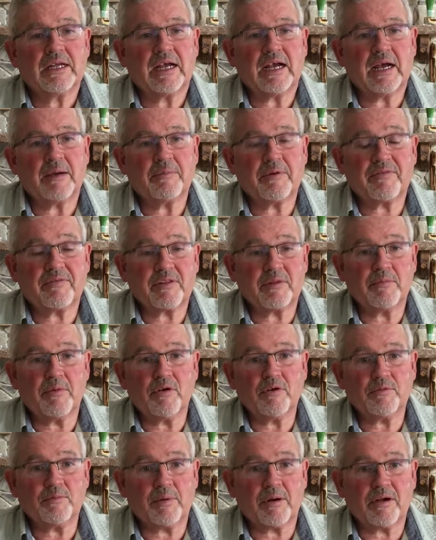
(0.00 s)
But for the
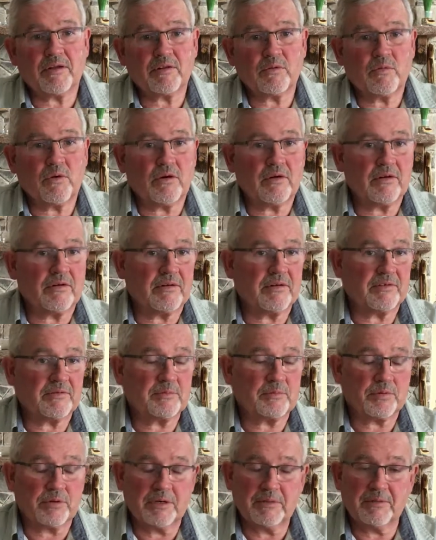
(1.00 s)
most part, the water is
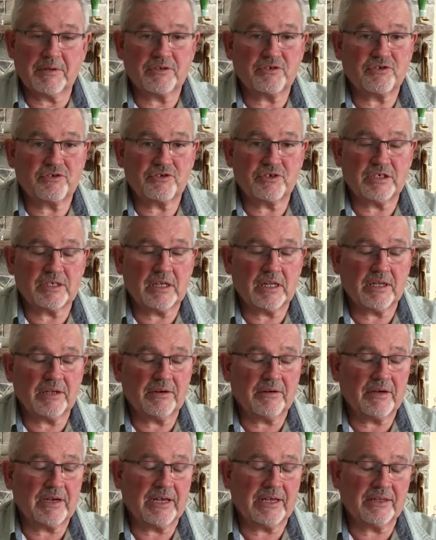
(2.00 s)
pretty much gin
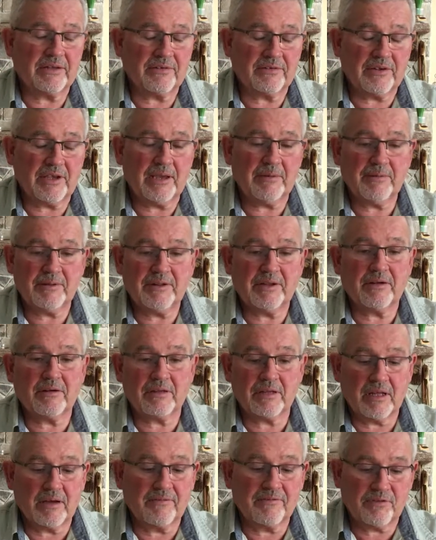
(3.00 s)
clear, and the salmon there
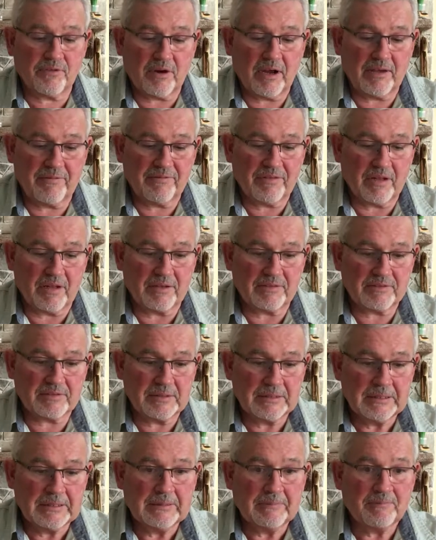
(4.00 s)
love dry flies.
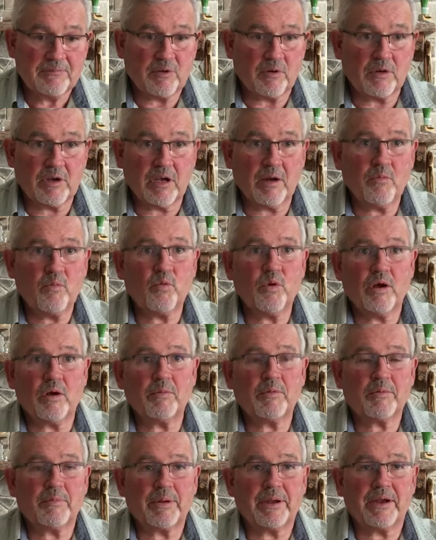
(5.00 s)
So come
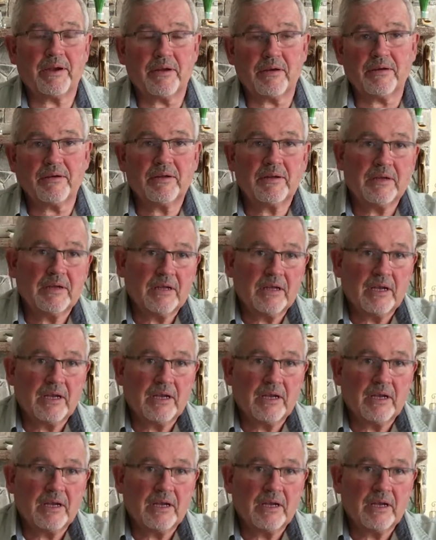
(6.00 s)
well prepared